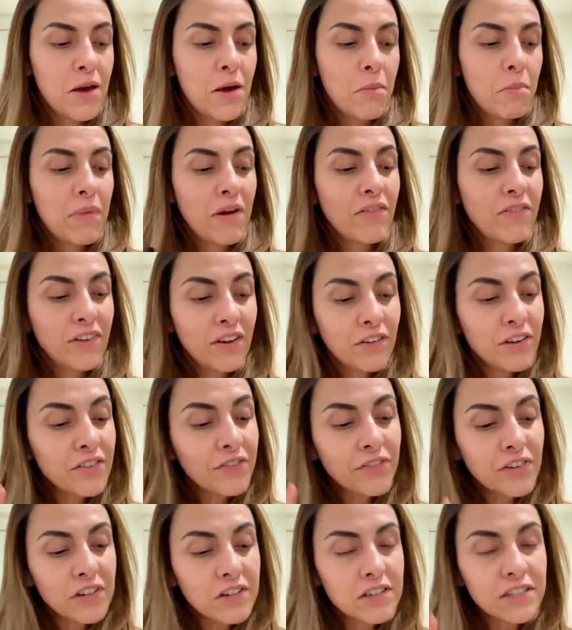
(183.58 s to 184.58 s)
my very
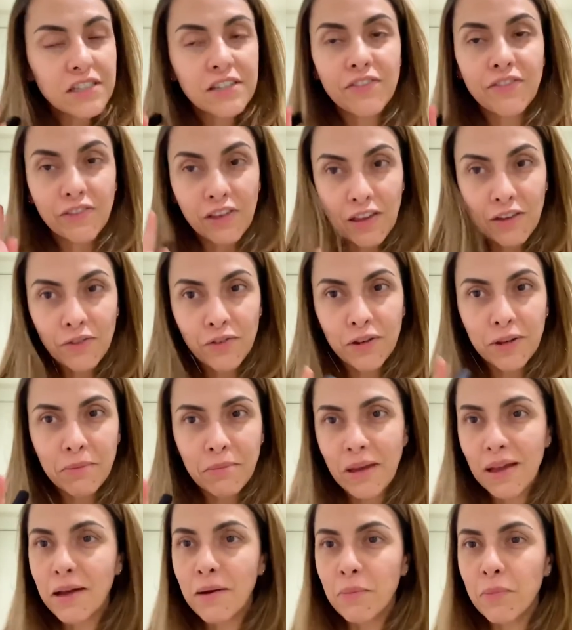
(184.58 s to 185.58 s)
first favorite
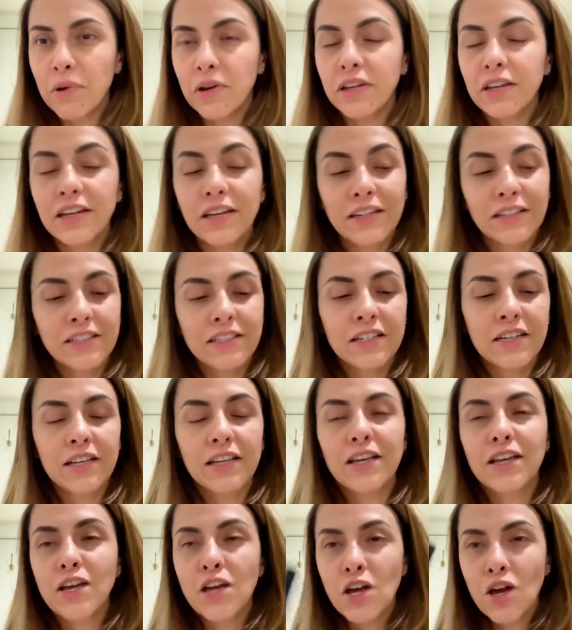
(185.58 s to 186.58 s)
makeup product,
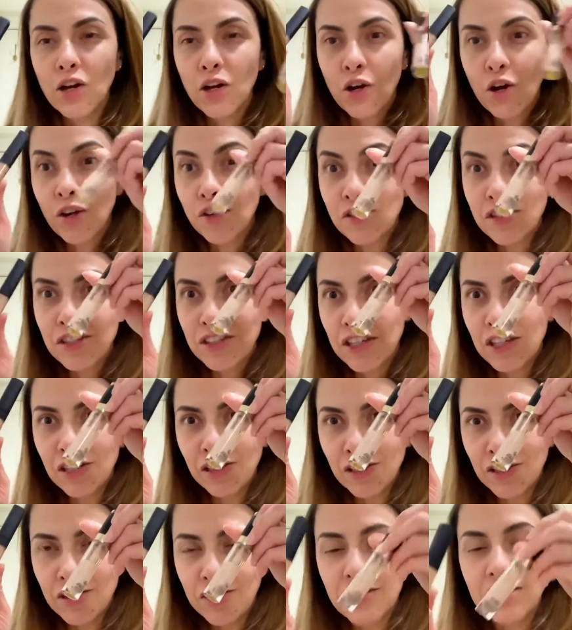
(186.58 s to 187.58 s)

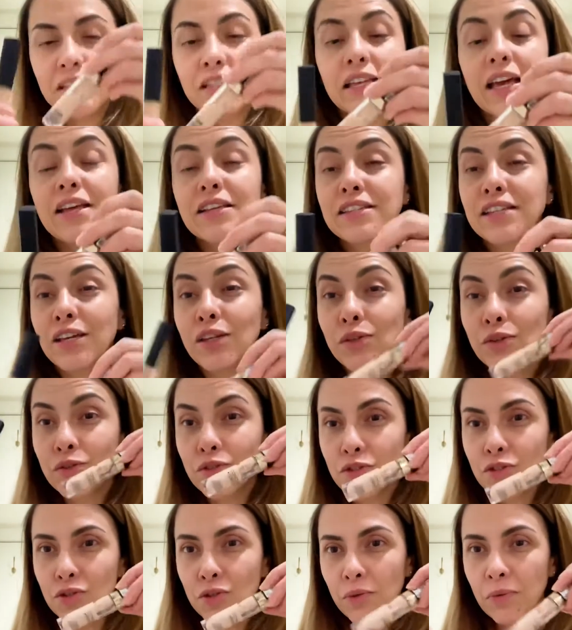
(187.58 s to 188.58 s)
concealers. Yes, I
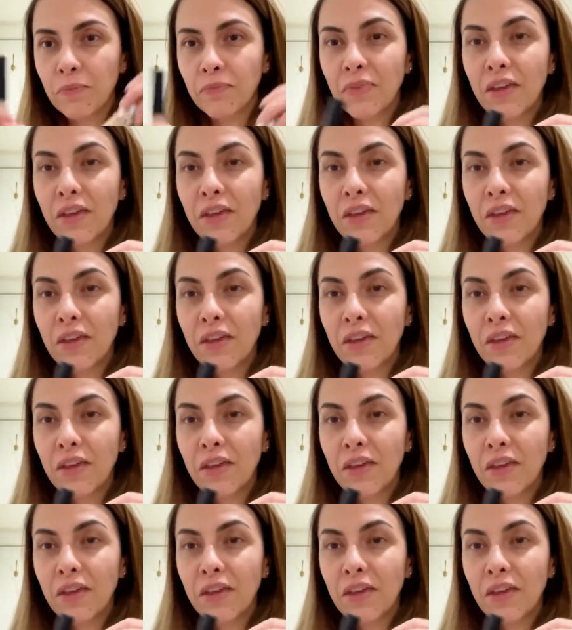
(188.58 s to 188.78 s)
used to.